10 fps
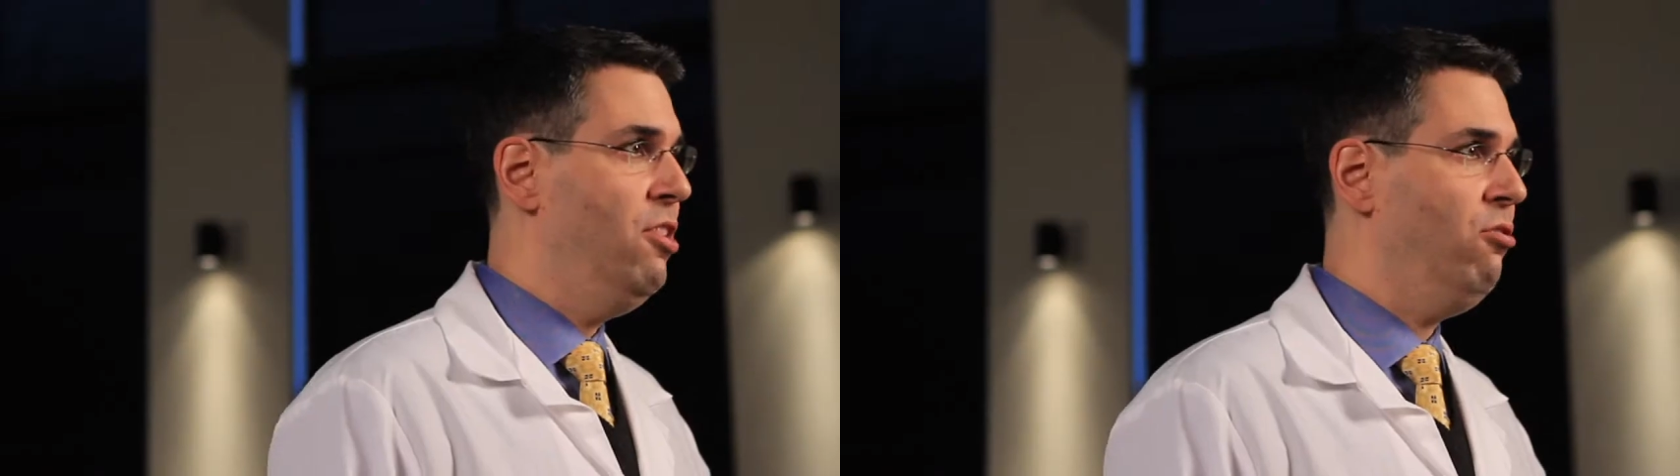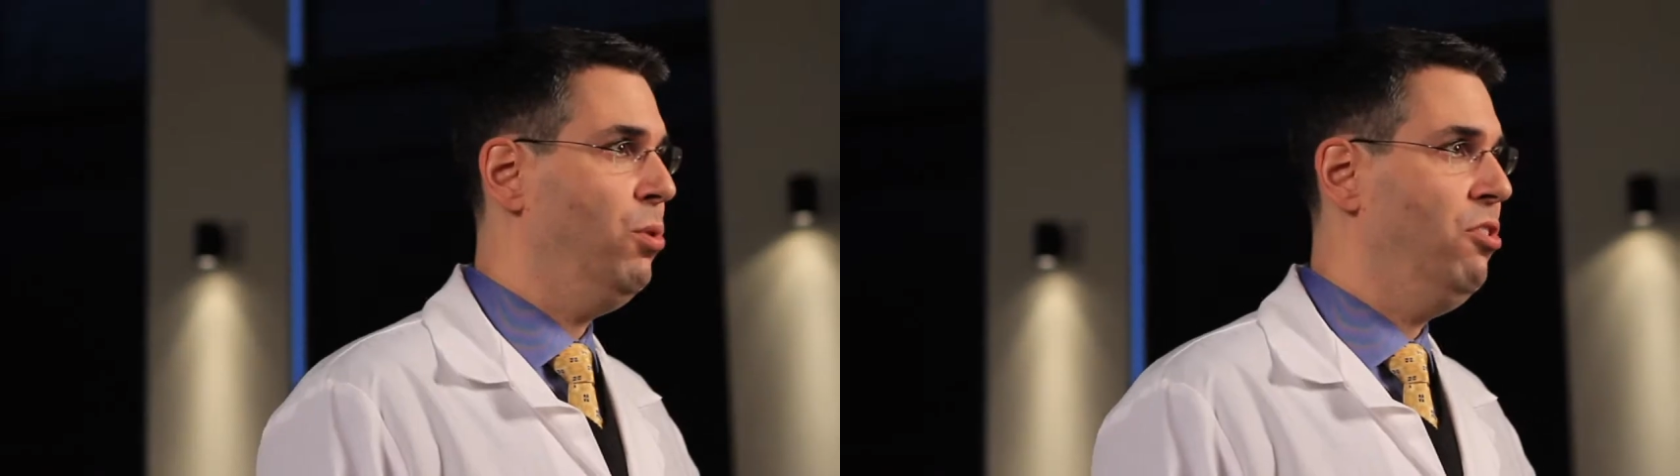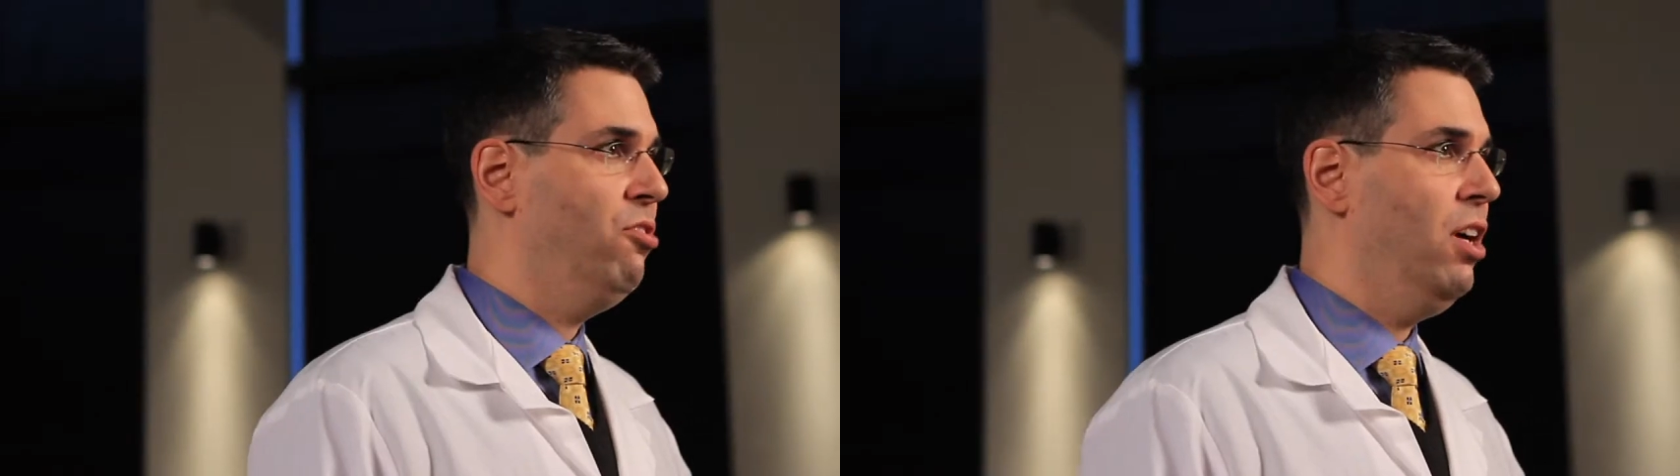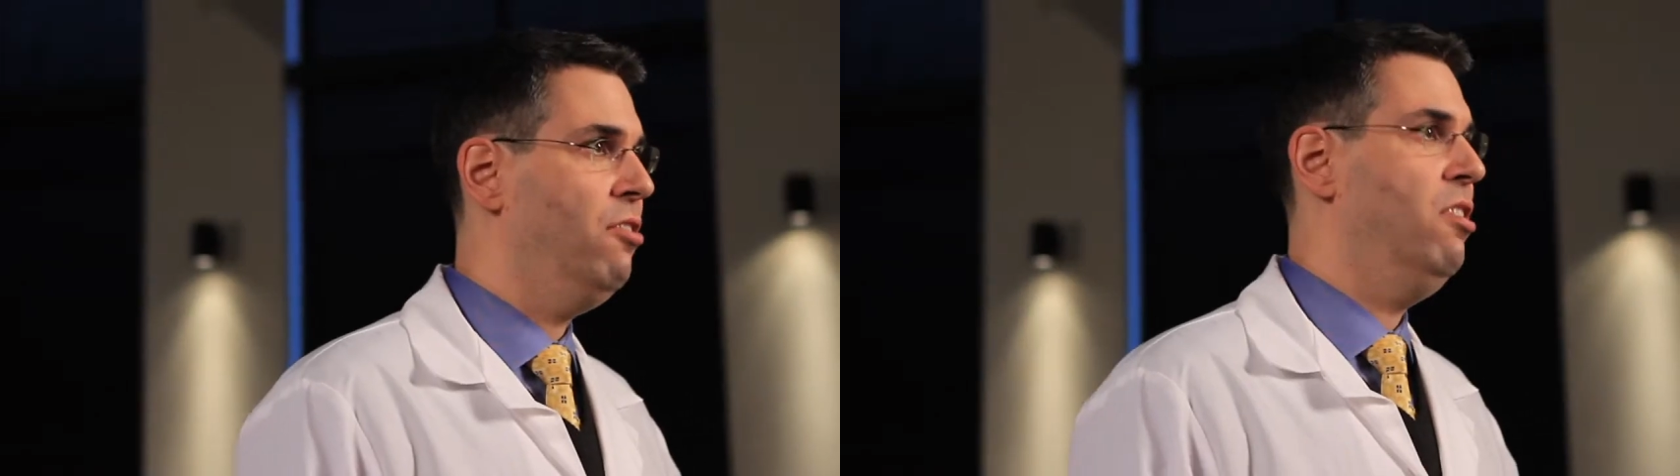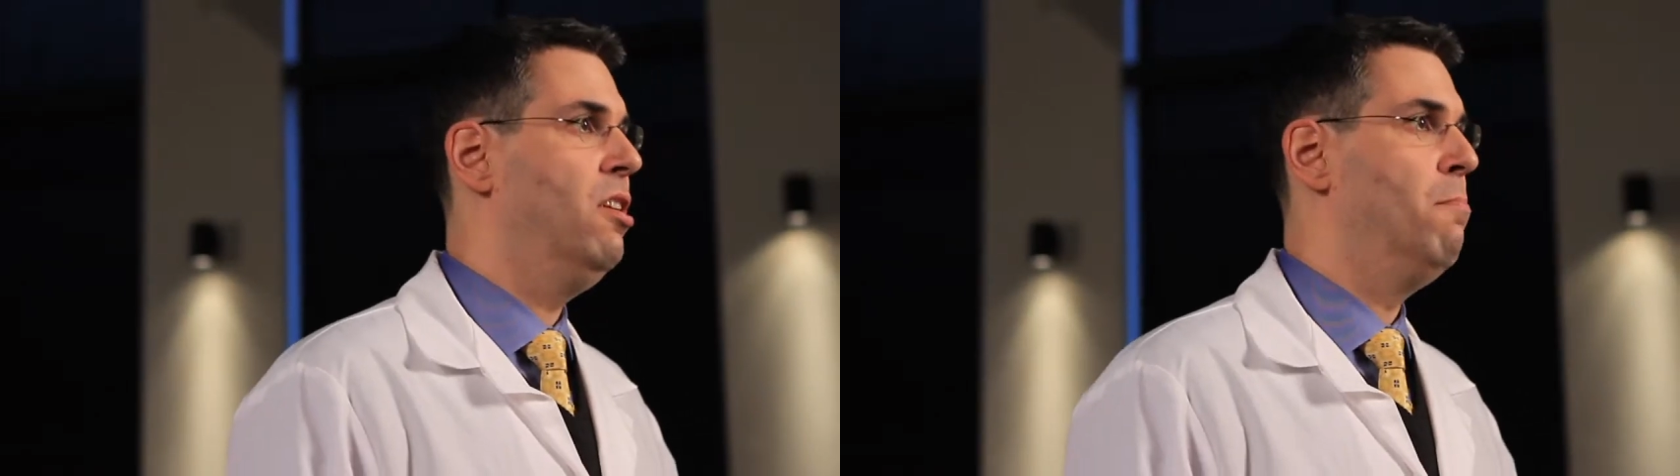This
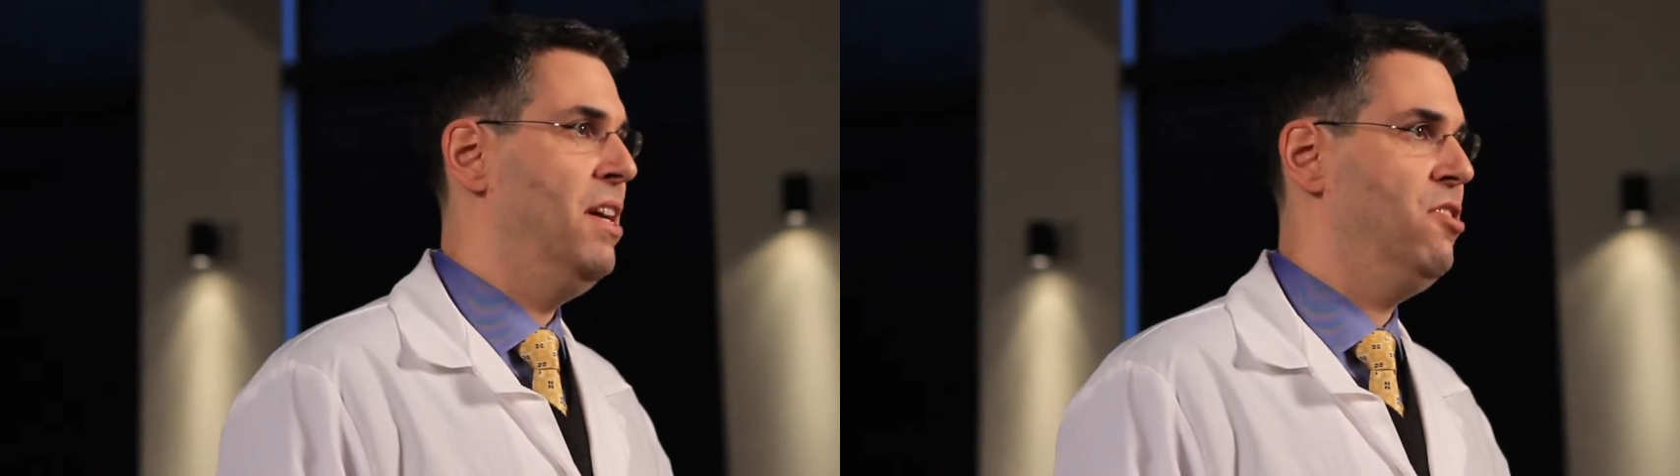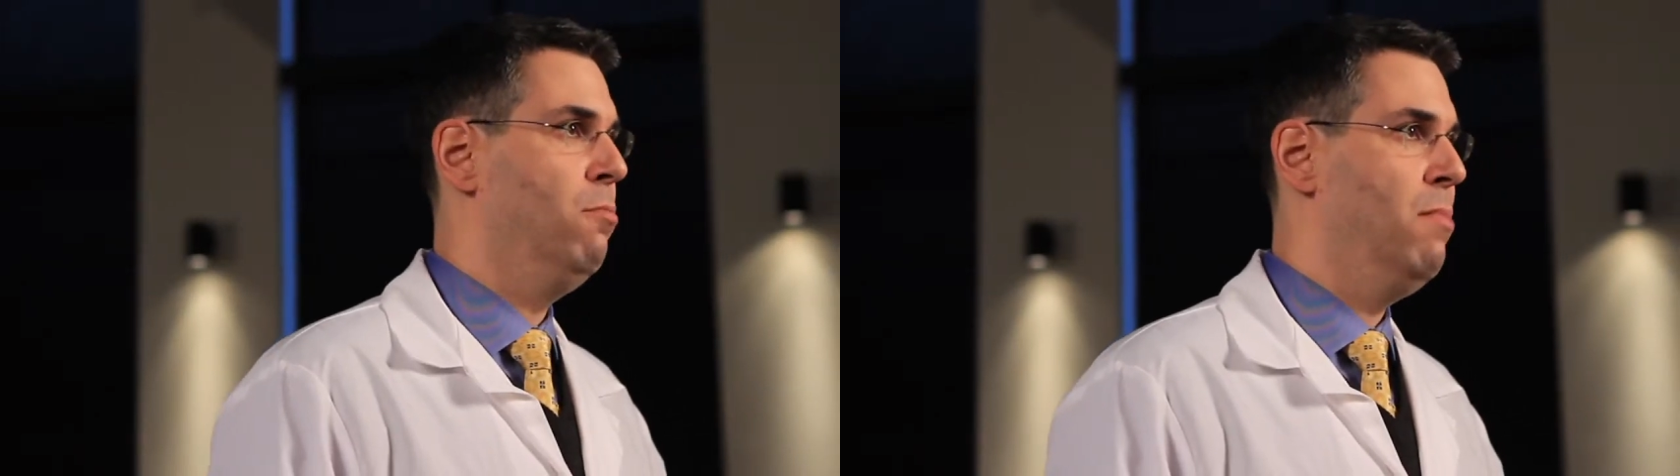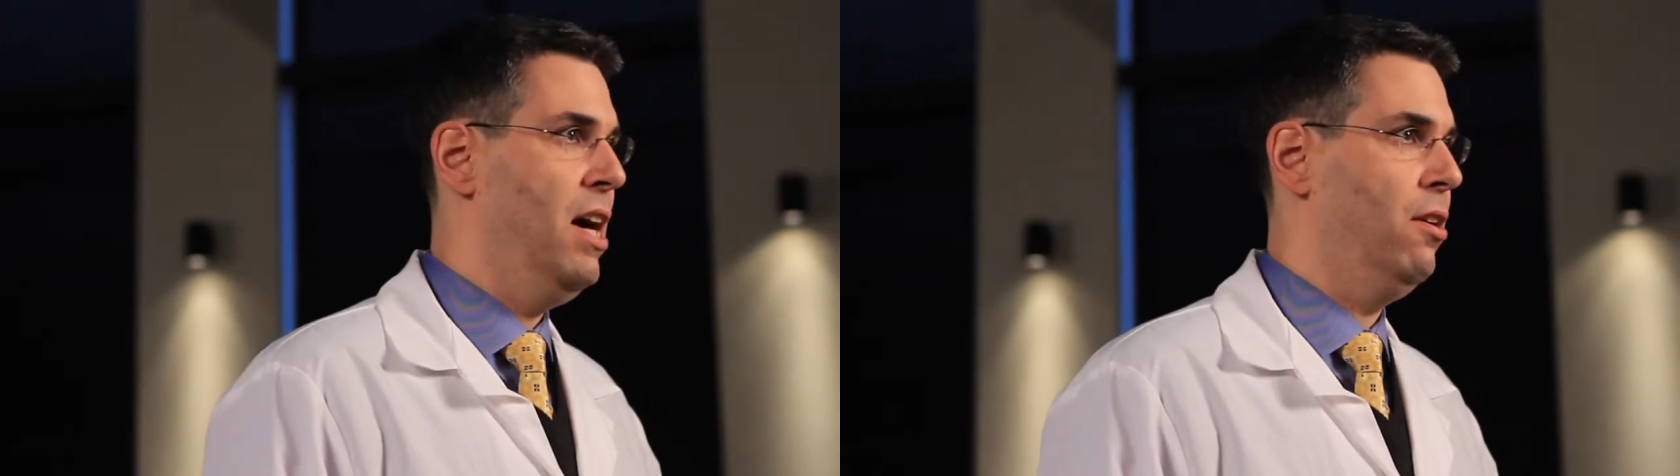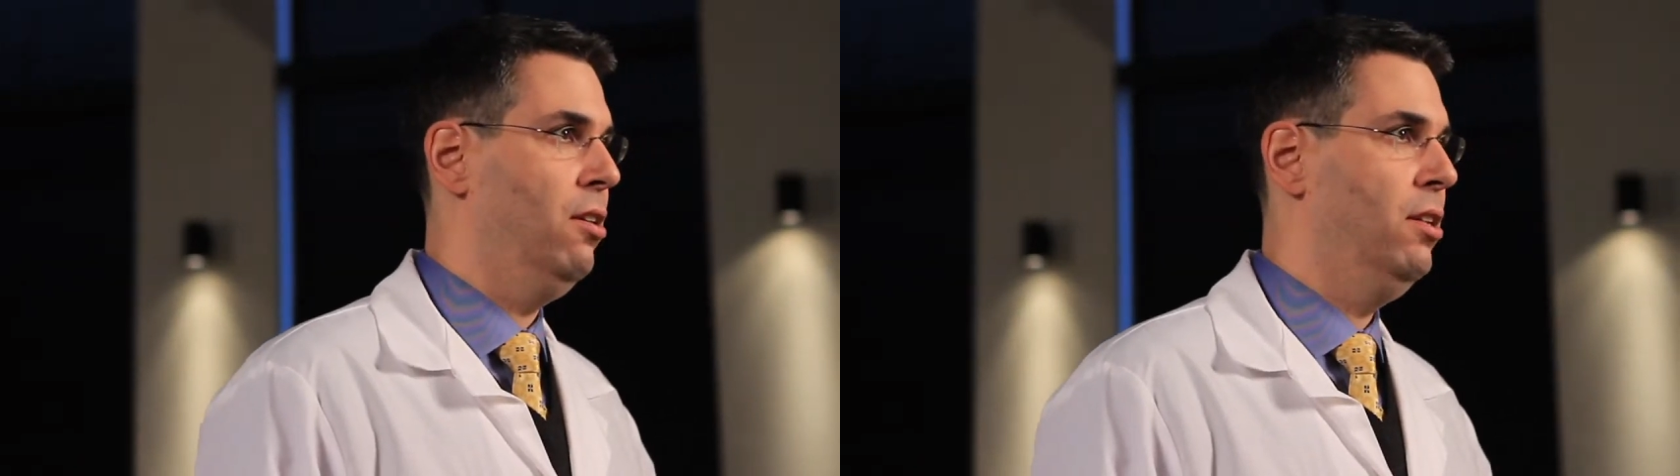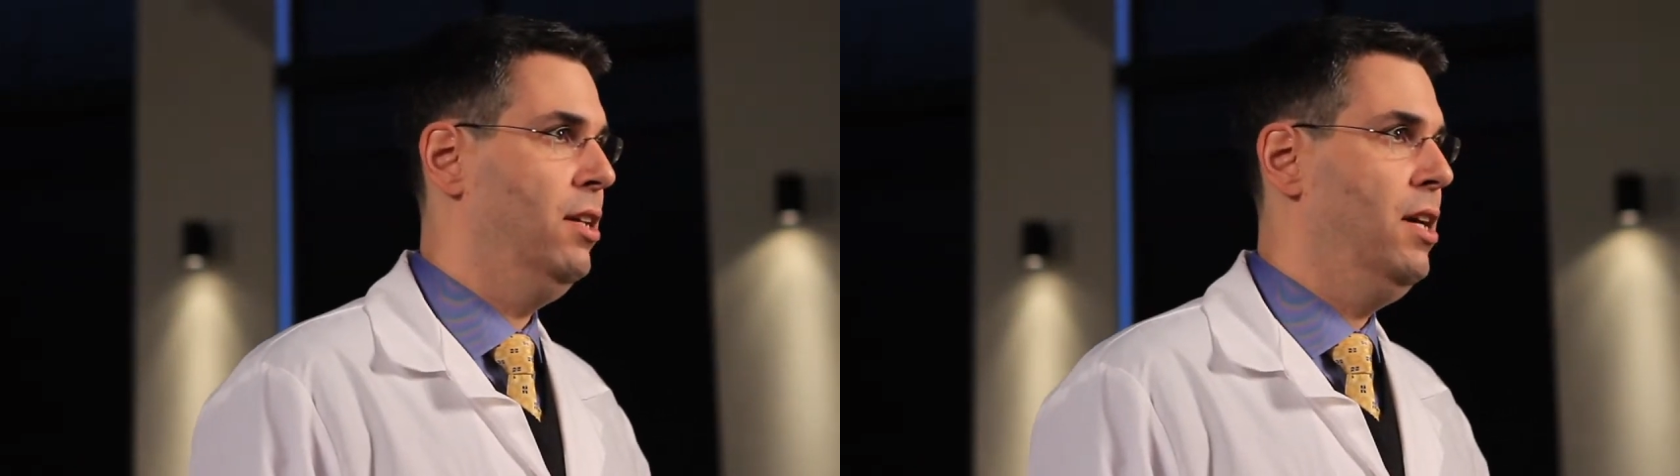results in a mental model,